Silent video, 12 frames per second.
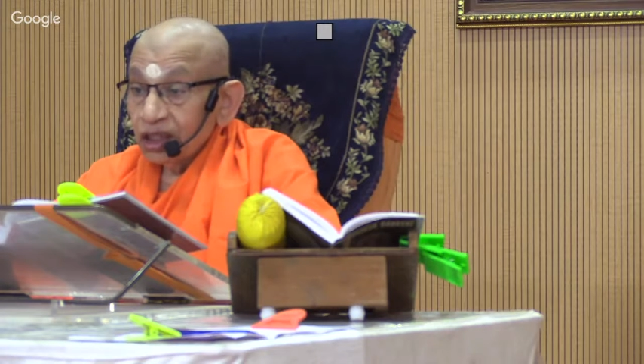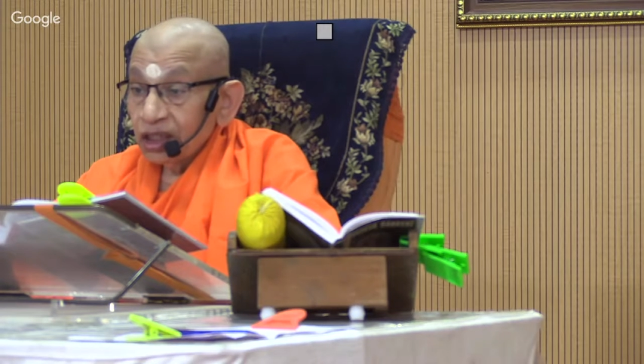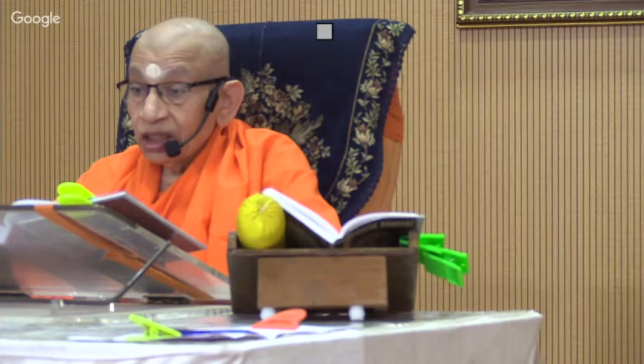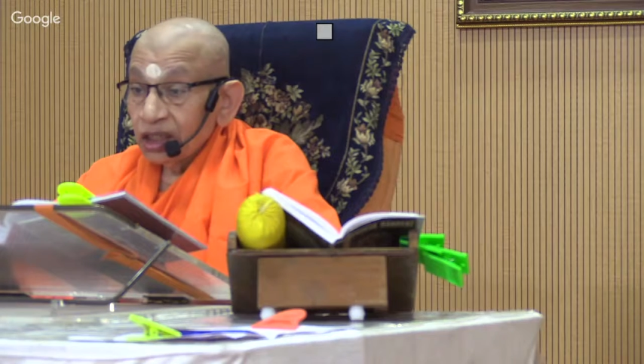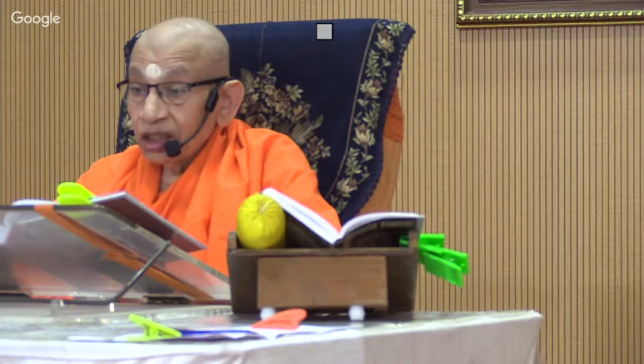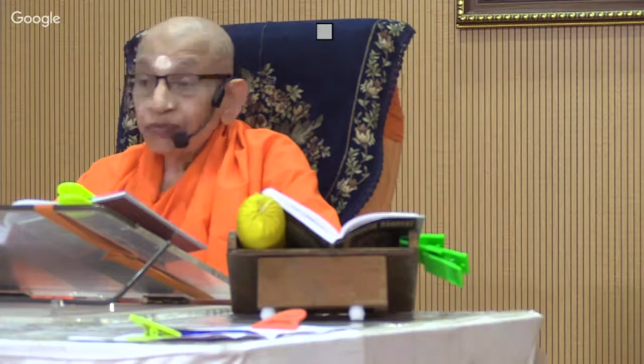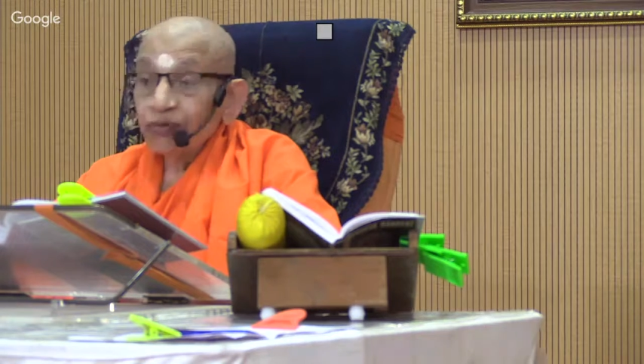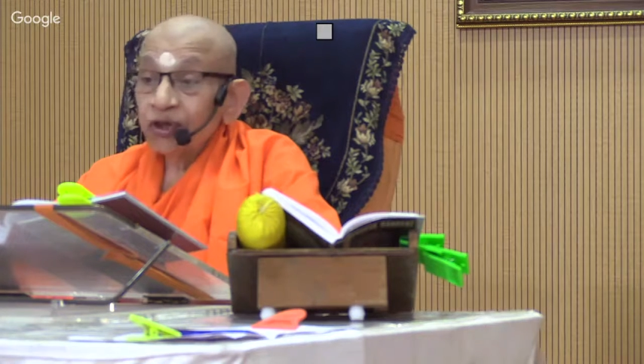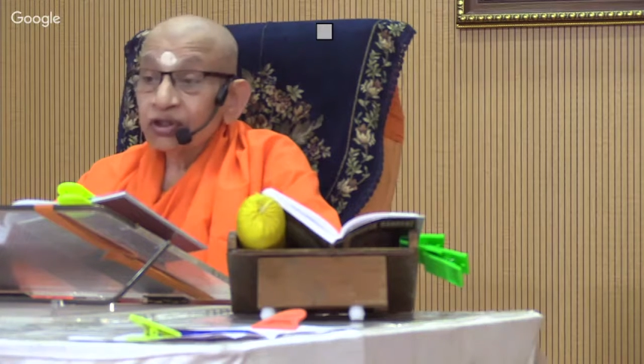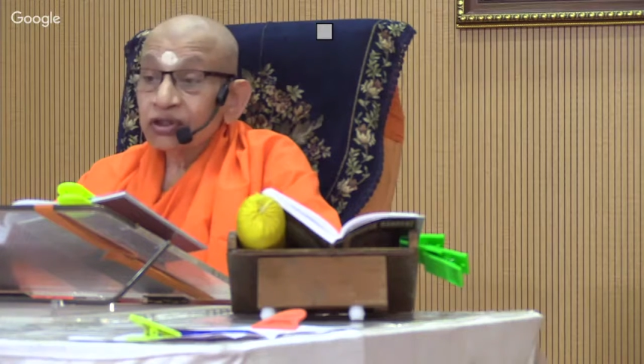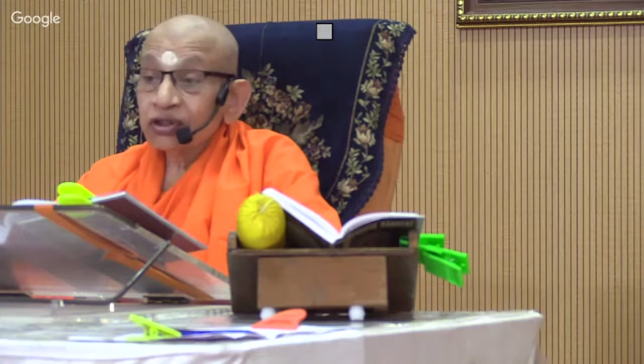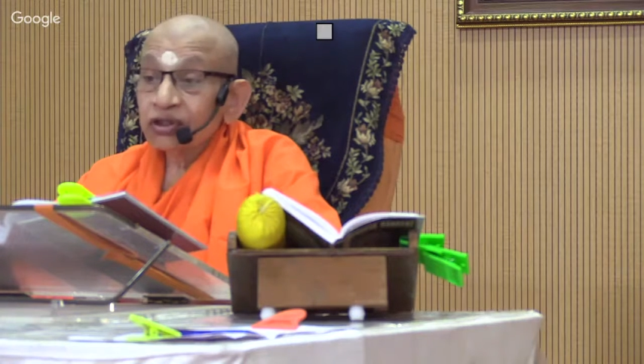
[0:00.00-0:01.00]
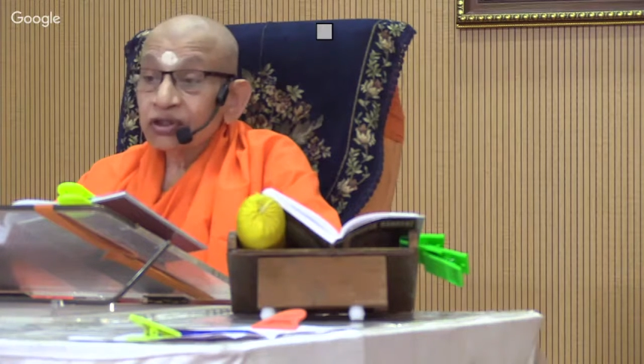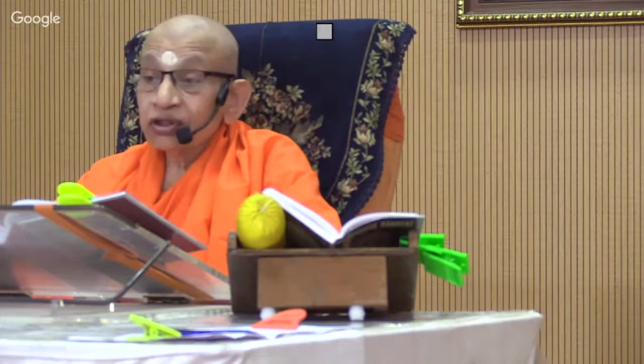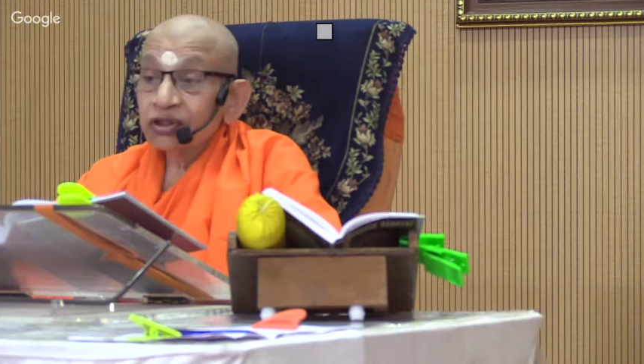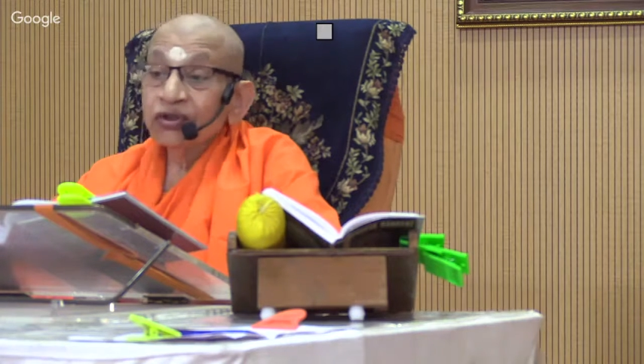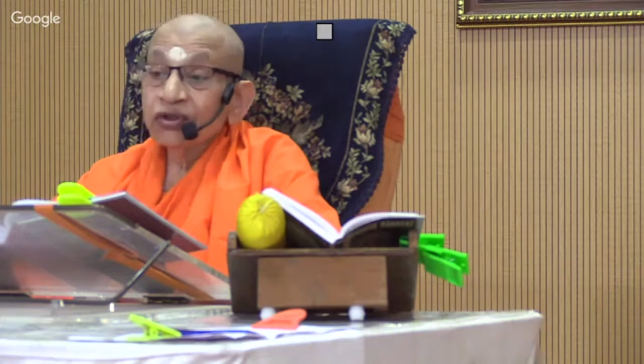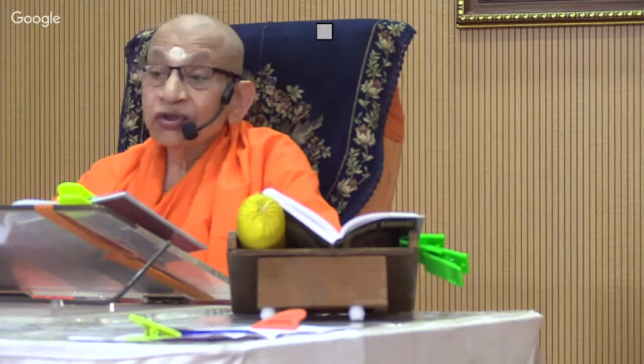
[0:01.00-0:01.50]
is different from the
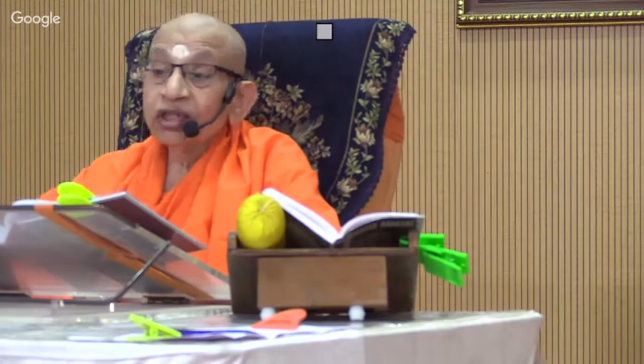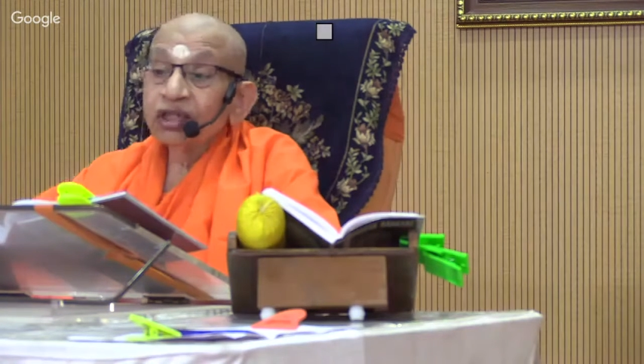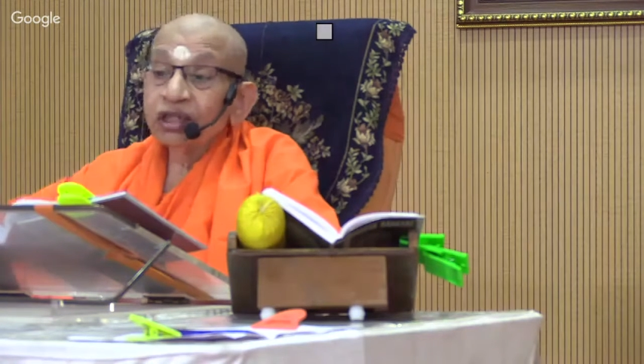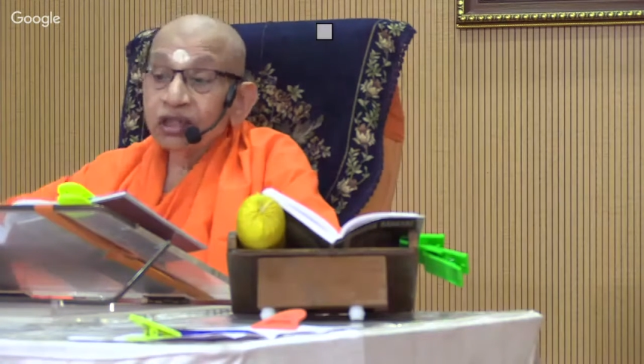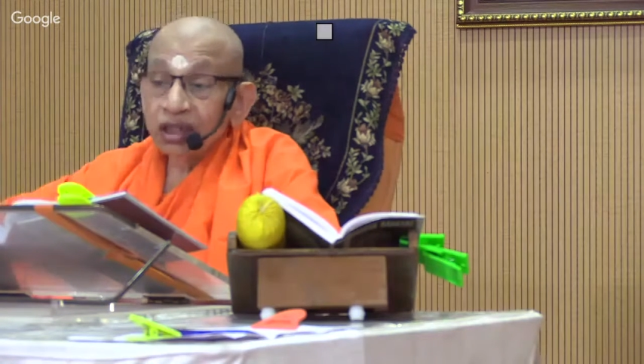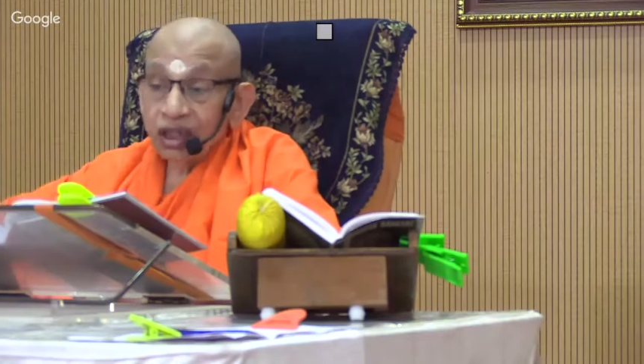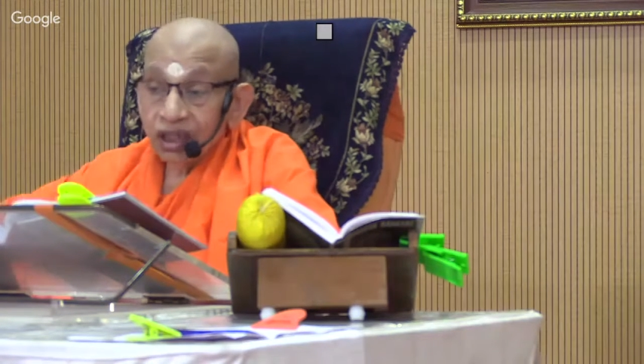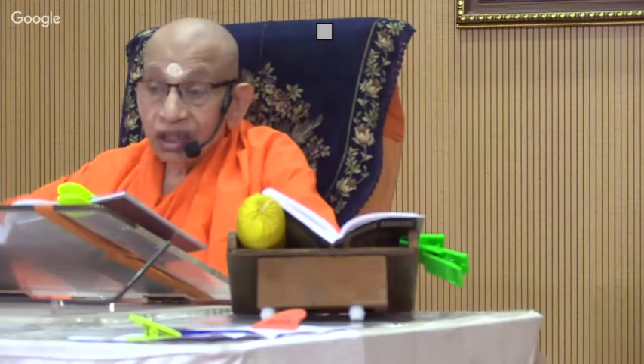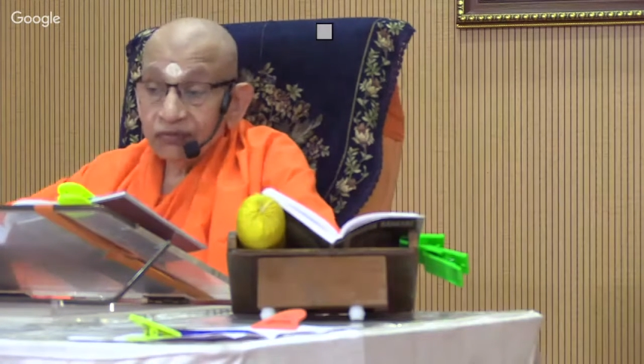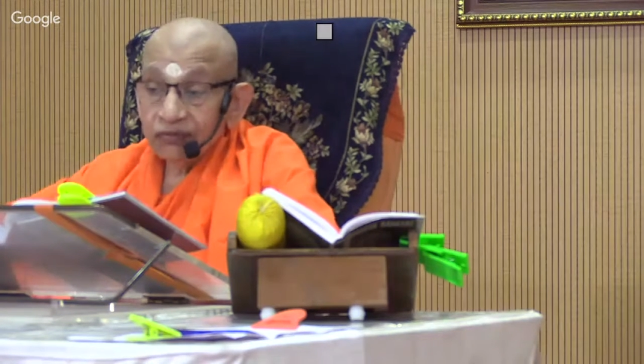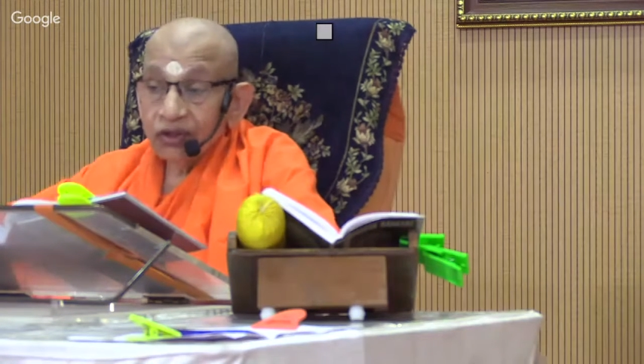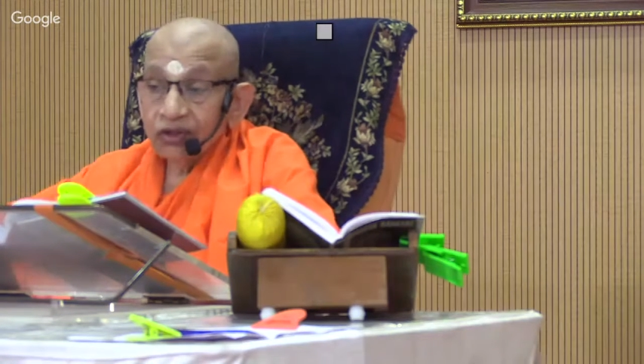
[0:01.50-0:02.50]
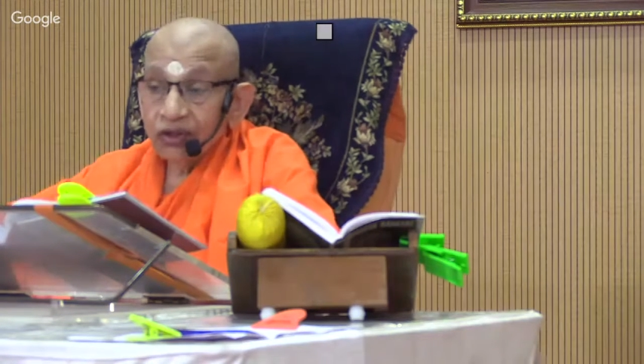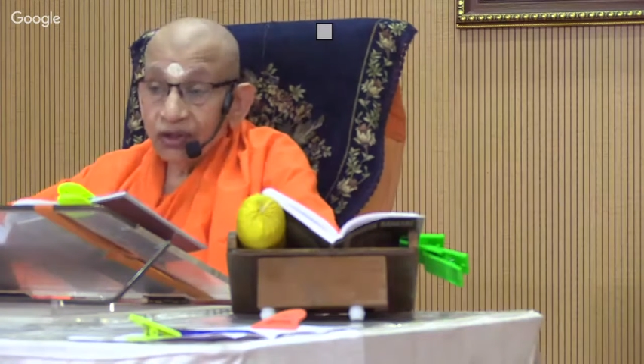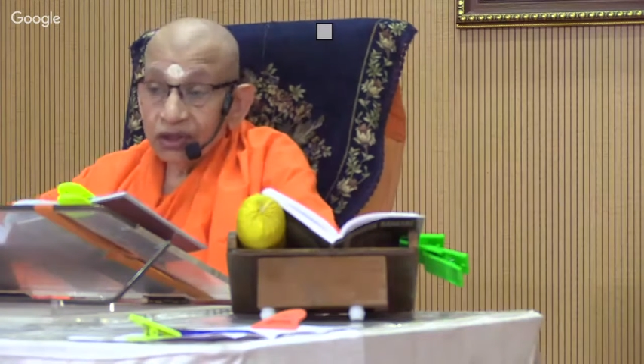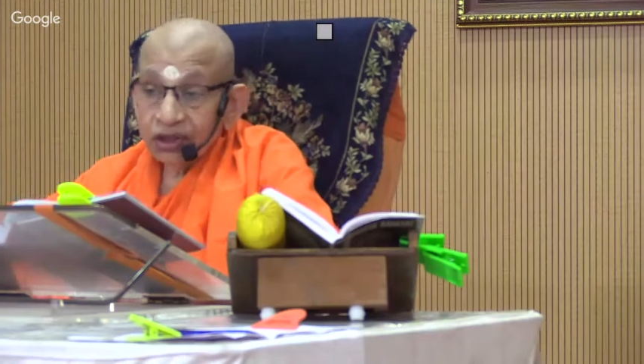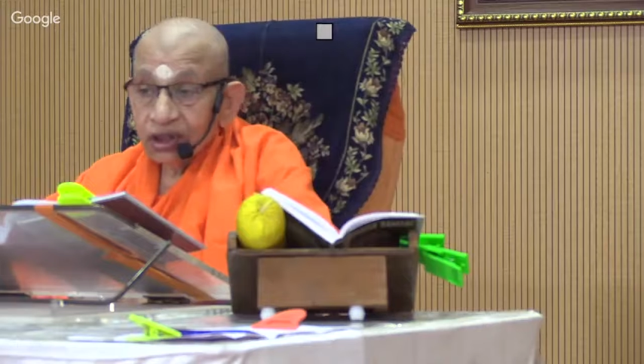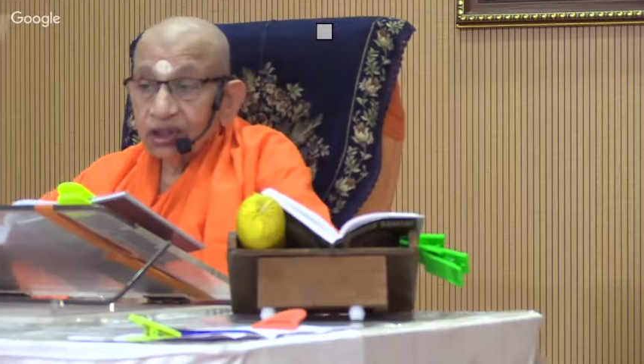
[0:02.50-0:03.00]
process of knowing the
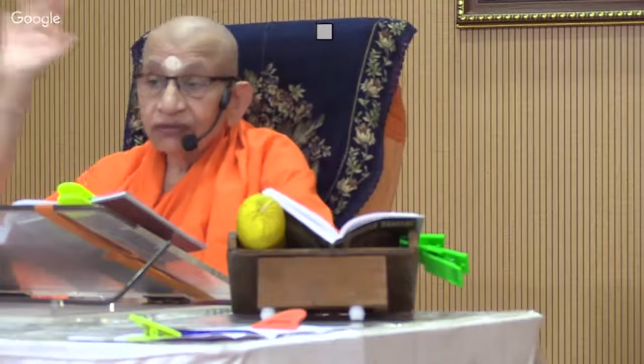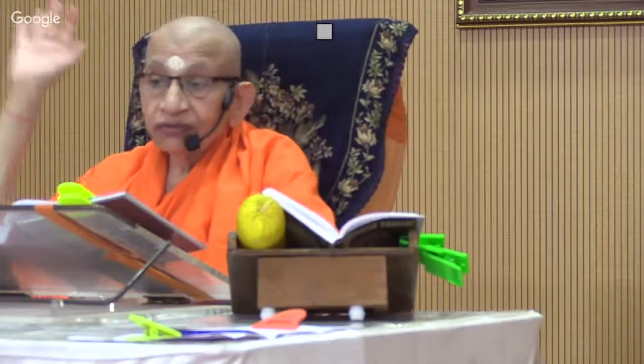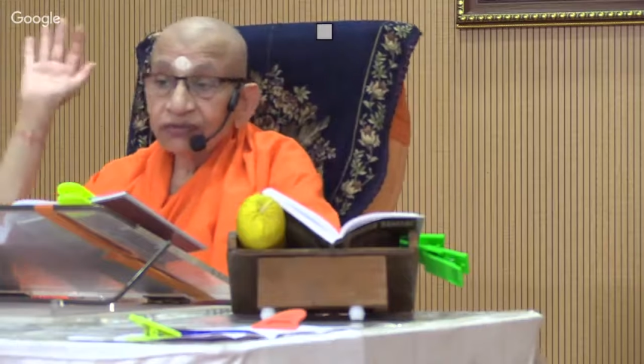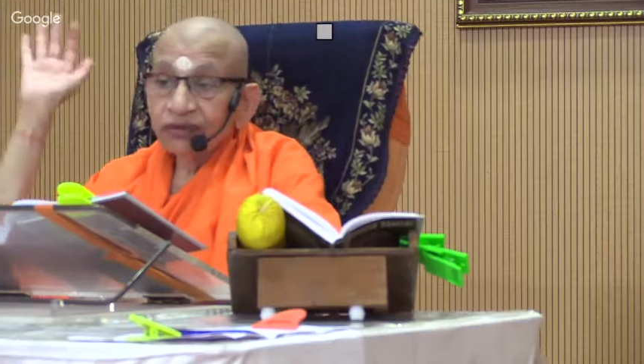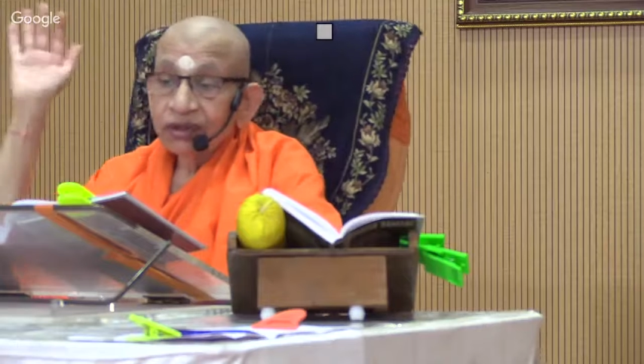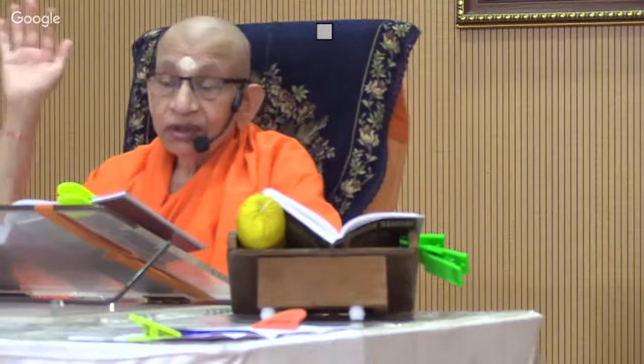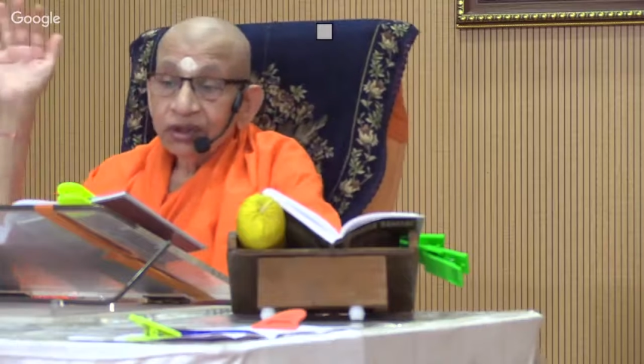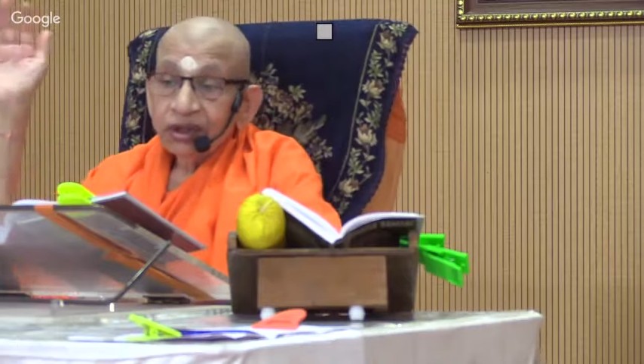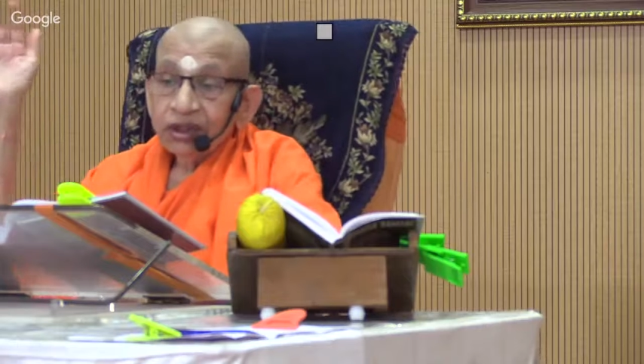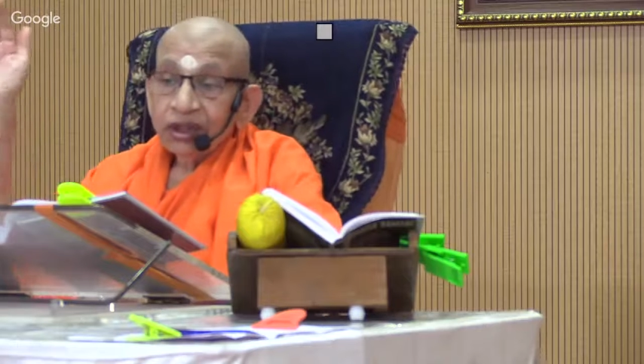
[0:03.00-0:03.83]
Anatma, non-self.